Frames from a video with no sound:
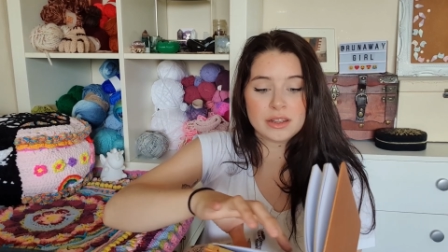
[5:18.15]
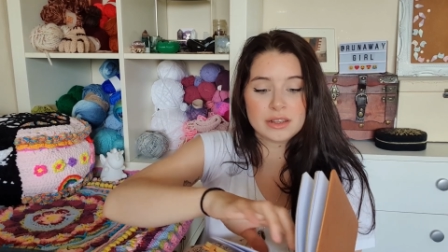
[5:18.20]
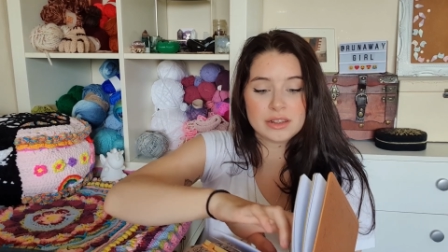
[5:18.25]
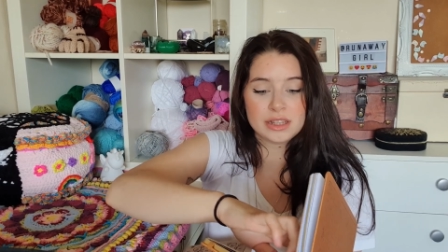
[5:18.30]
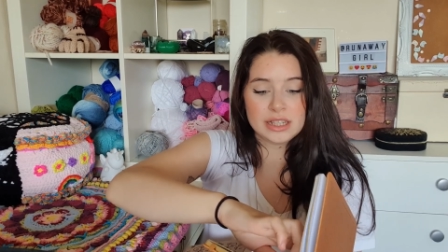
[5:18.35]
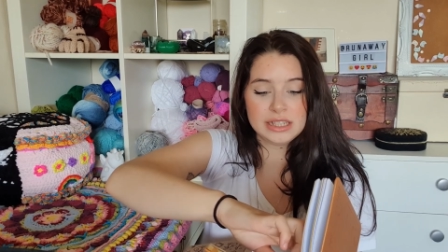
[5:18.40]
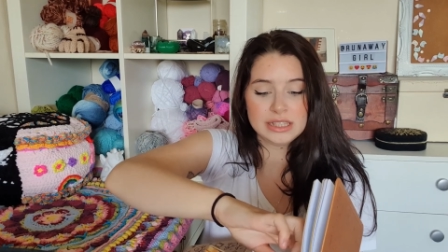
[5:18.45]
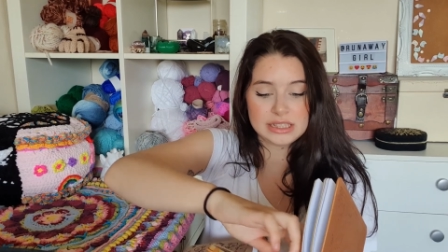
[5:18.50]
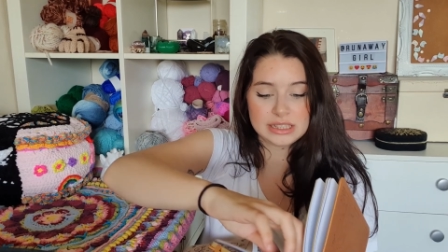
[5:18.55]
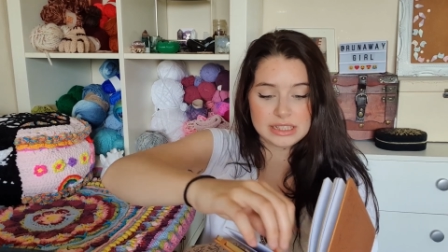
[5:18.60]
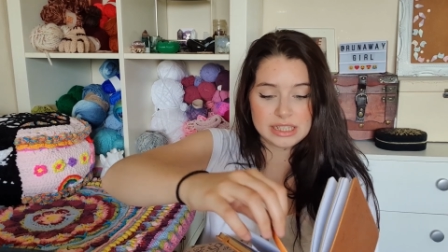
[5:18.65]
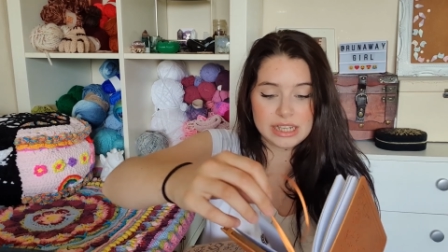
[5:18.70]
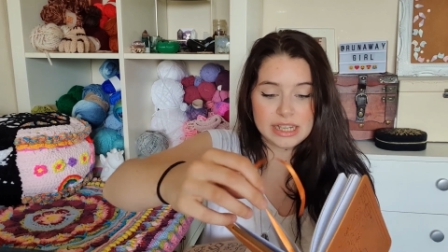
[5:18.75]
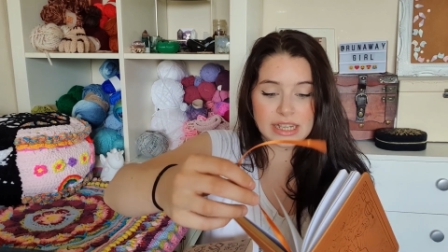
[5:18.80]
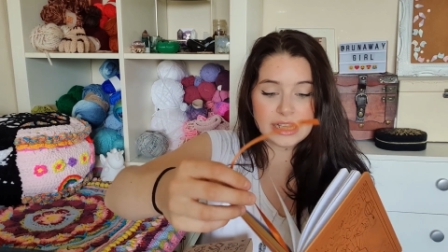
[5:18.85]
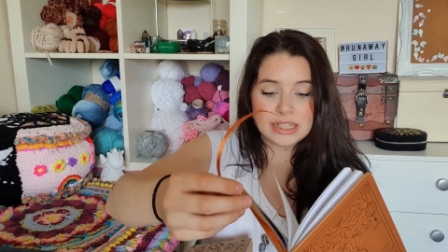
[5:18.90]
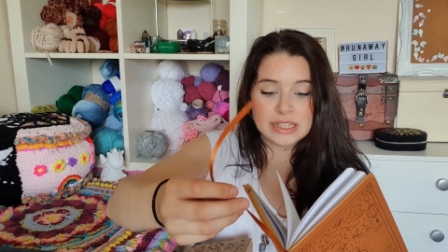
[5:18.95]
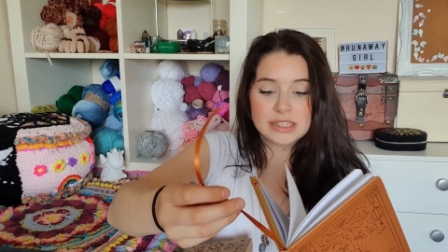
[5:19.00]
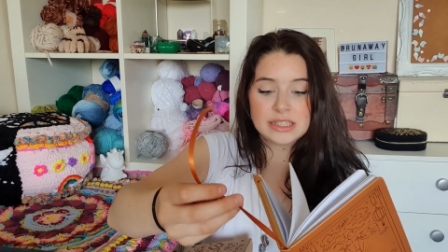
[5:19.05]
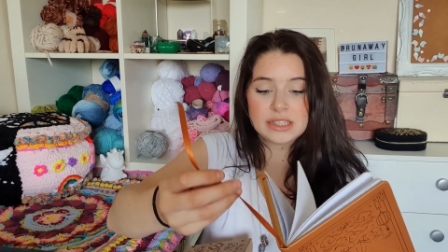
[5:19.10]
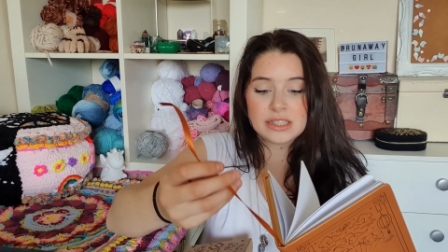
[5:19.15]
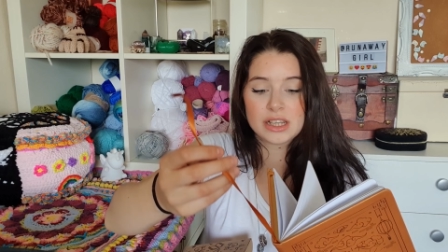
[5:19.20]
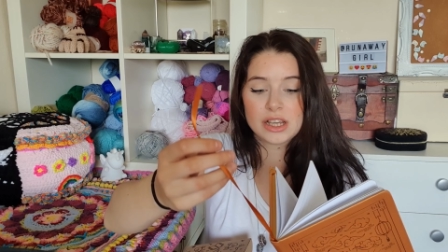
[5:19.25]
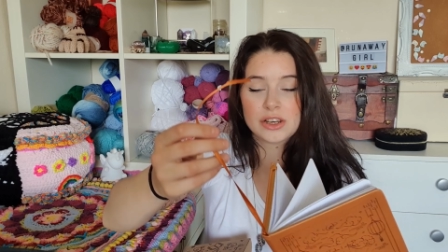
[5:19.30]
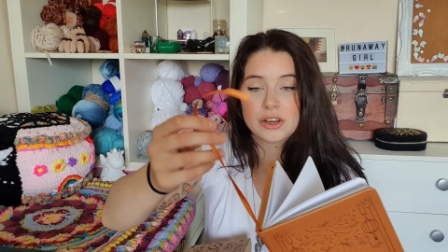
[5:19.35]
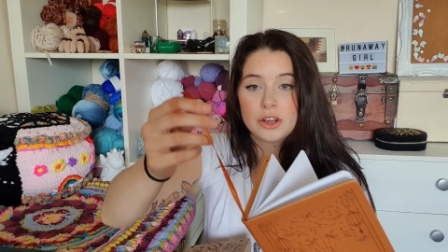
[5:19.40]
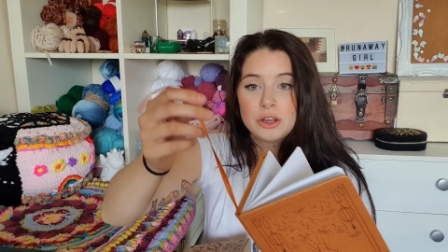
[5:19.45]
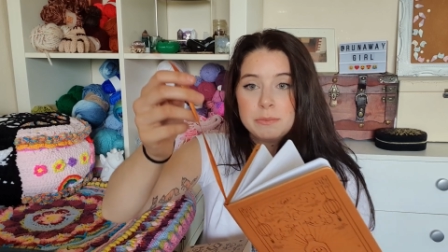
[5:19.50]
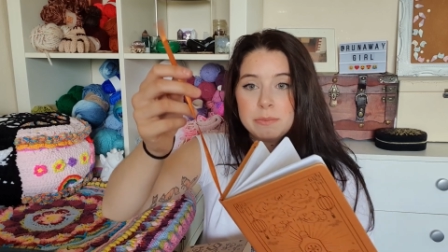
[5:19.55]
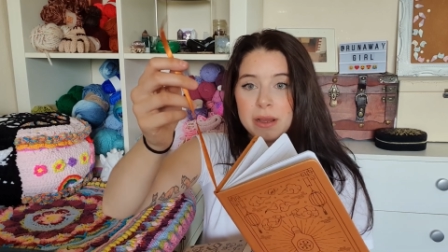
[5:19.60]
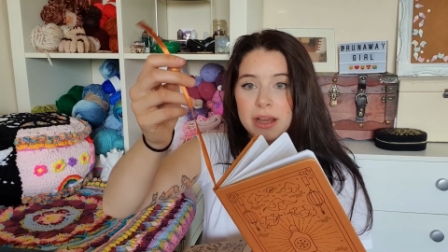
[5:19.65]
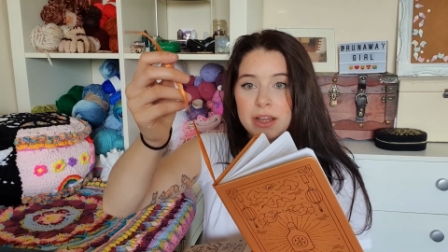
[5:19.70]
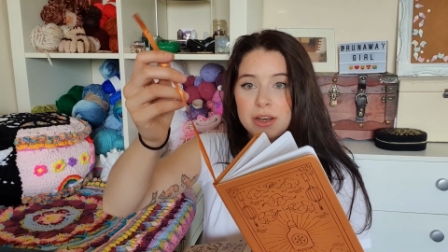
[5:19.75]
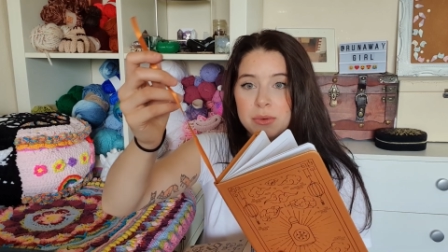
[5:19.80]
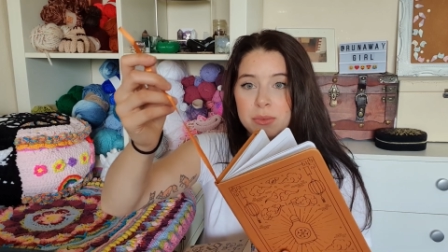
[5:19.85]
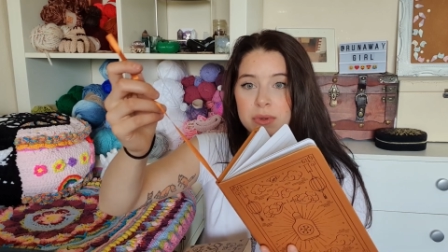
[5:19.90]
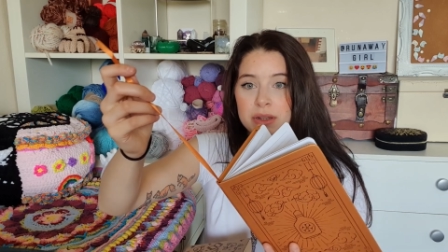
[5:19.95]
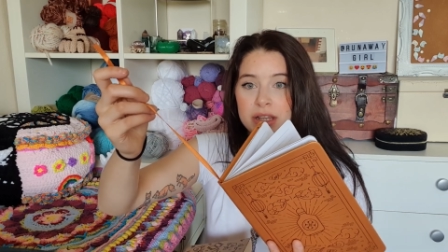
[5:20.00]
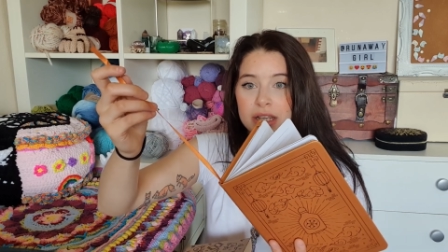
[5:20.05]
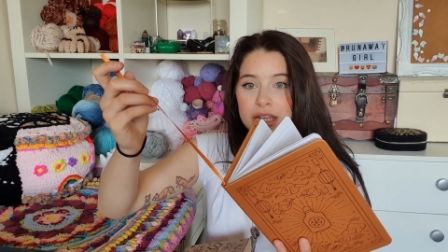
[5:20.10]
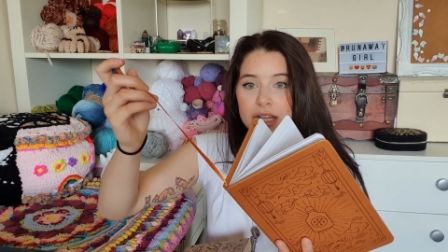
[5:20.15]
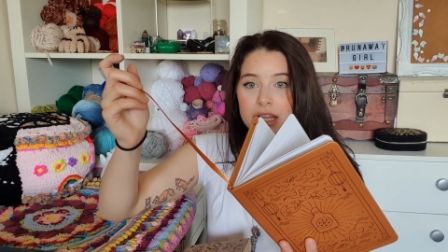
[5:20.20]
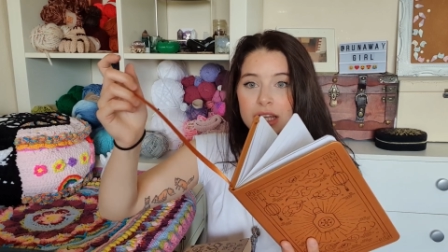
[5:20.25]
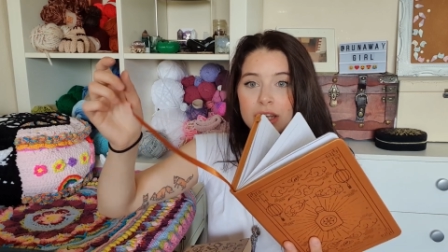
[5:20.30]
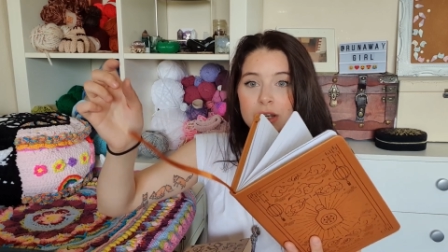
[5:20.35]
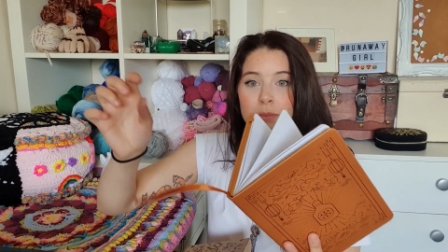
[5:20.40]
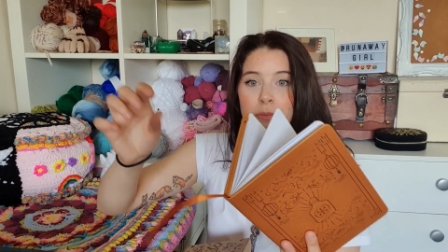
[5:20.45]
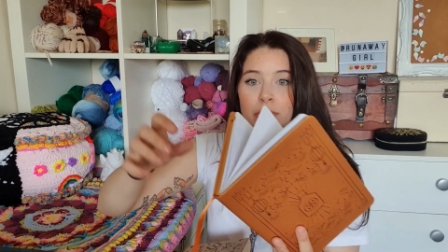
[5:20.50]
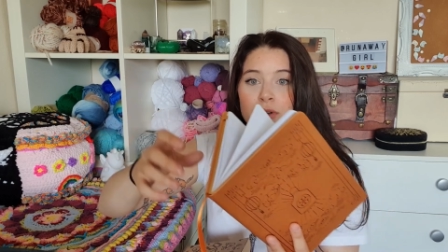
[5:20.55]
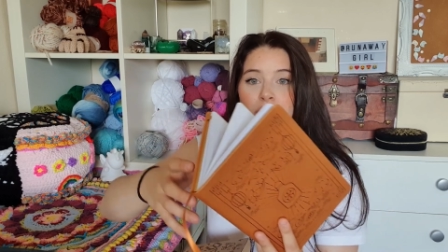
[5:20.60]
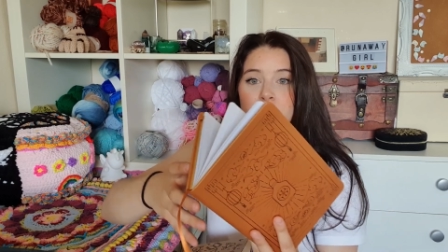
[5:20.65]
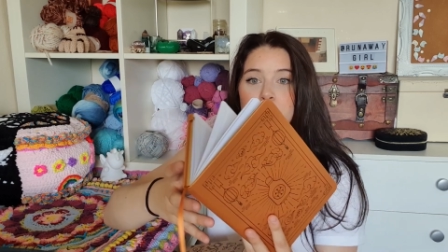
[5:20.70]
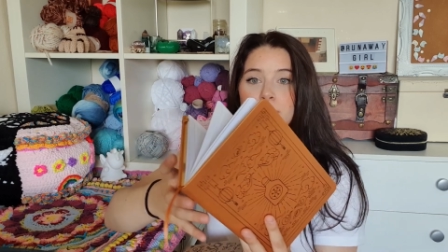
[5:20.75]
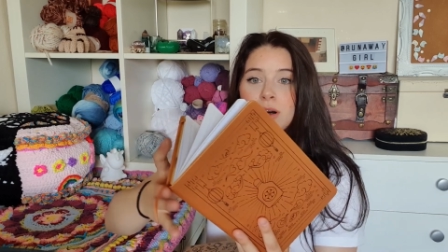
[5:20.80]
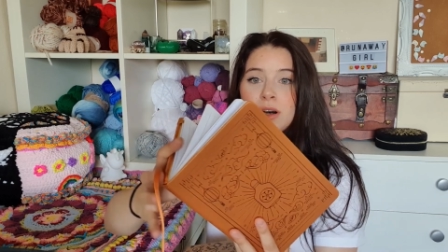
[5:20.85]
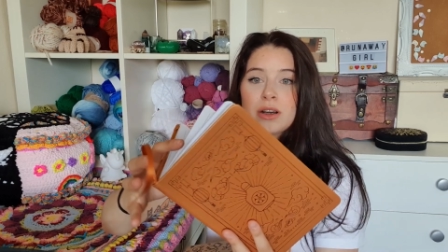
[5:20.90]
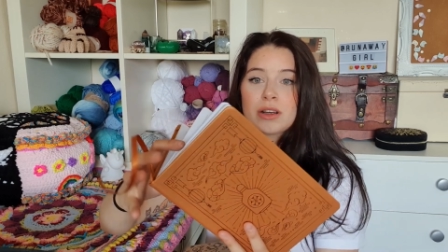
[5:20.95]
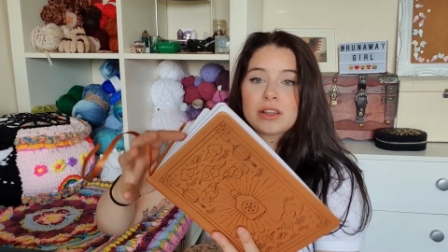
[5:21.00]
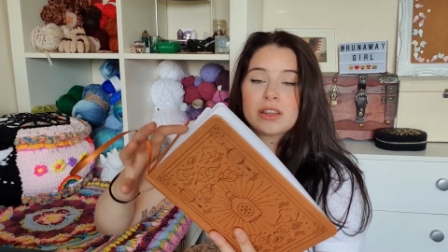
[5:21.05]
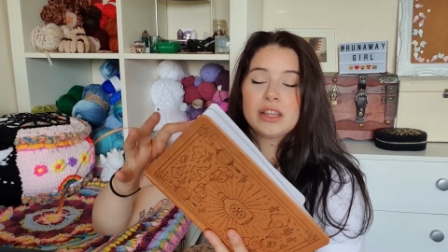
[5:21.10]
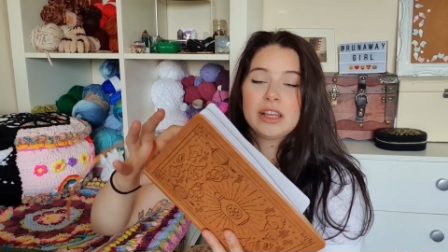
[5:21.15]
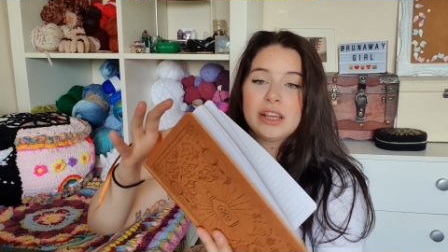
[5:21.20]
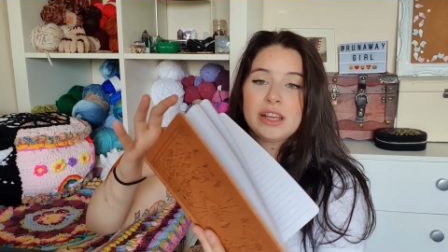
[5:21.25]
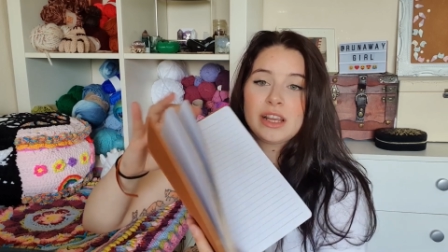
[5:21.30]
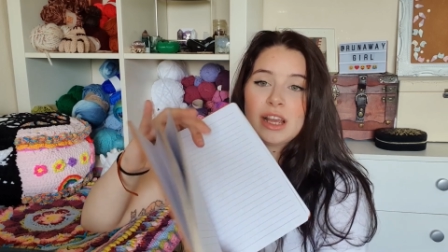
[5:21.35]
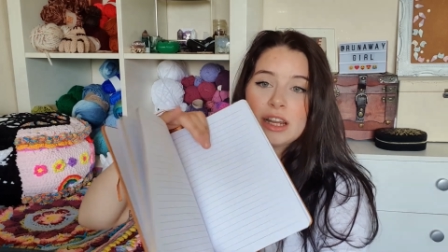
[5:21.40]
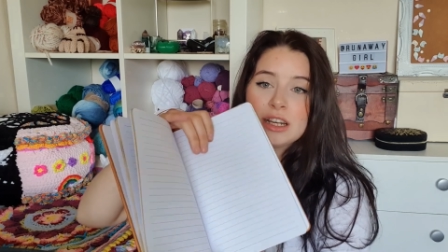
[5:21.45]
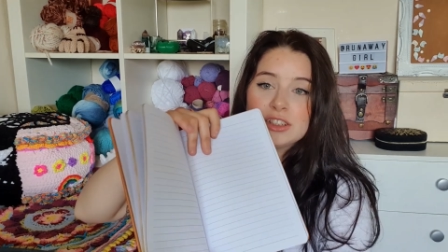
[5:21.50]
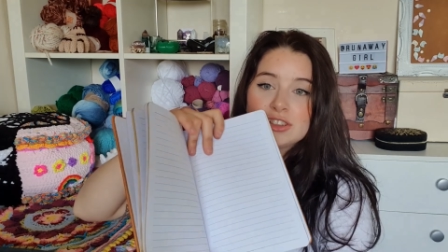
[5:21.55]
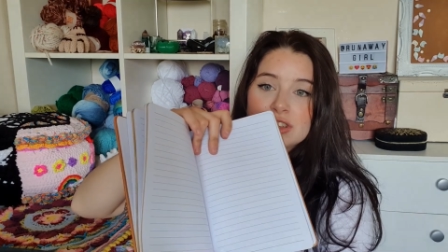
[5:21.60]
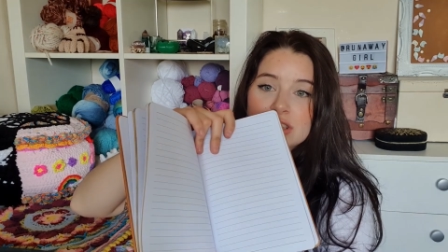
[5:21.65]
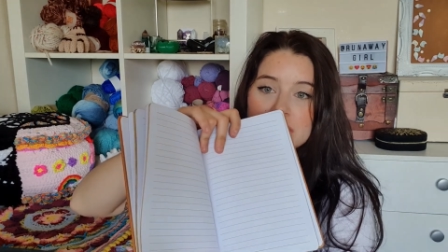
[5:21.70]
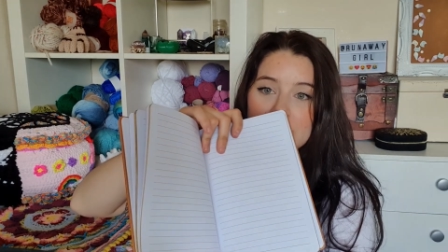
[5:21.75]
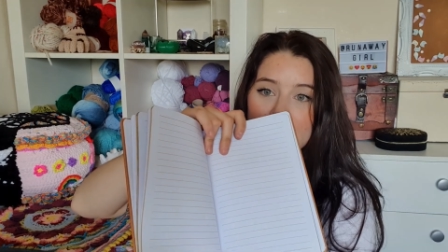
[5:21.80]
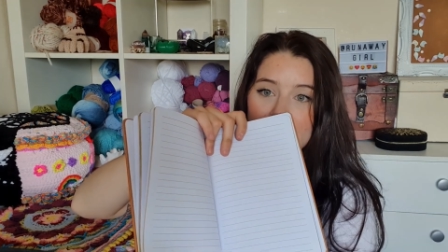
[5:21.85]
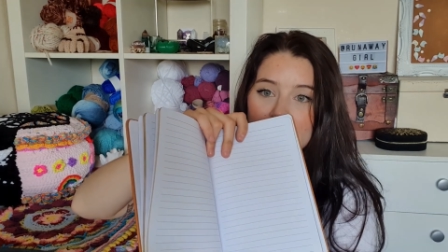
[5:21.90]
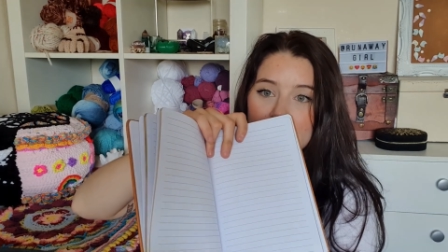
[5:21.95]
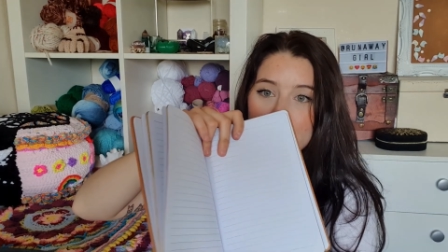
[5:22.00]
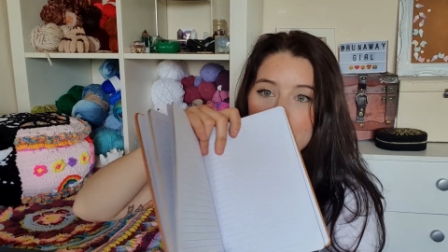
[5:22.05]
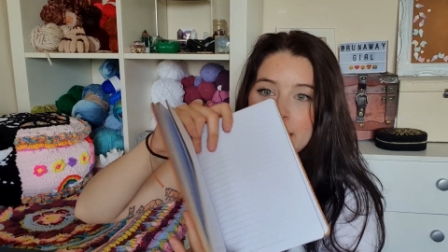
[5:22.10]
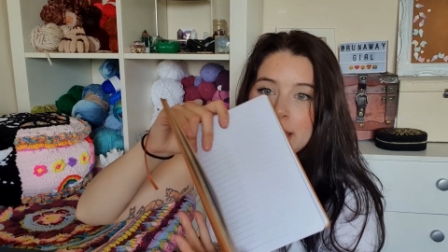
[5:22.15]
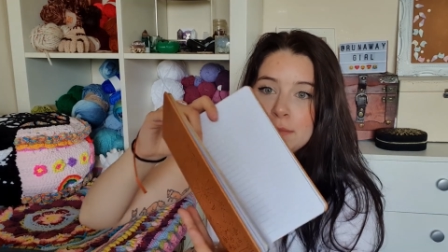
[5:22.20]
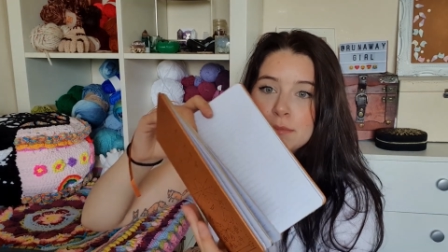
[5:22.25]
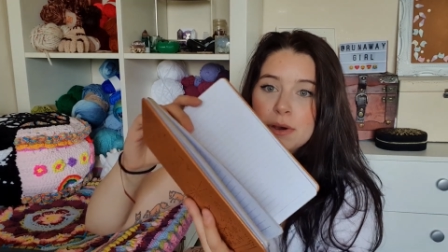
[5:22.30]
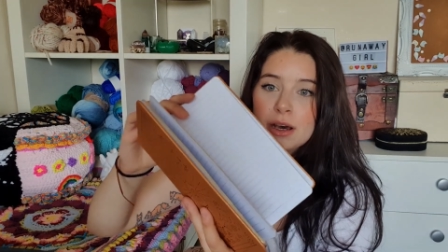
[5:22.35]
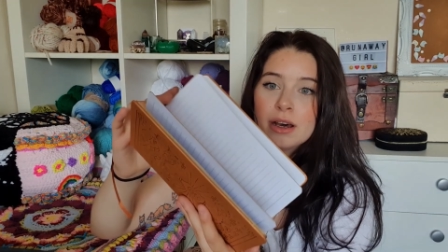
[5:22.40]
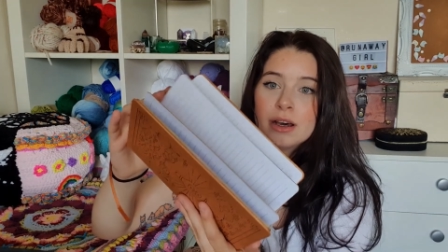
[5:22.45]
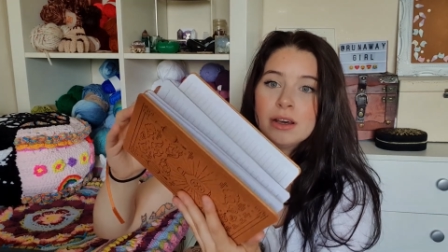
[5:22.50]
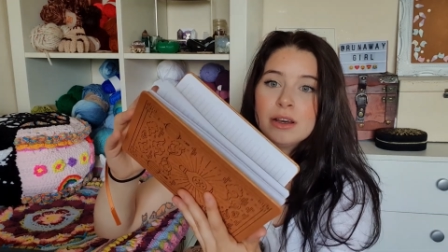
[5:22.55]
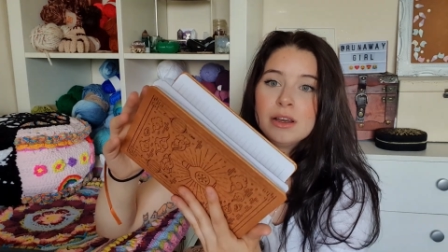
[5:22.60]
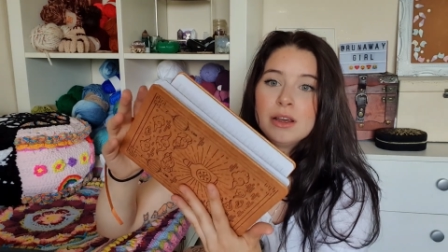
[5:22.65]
This is a notepad with like a little bookmark thing, and it's just lined paper.